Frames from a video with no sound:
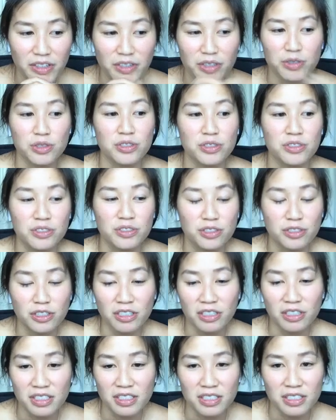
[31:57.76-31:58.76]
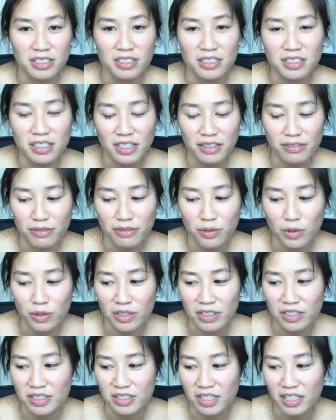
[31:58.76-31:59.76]
a journalist, of
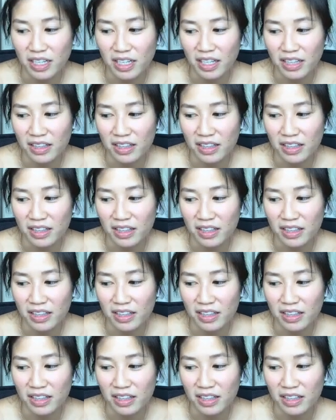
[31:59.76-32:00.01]
course, like I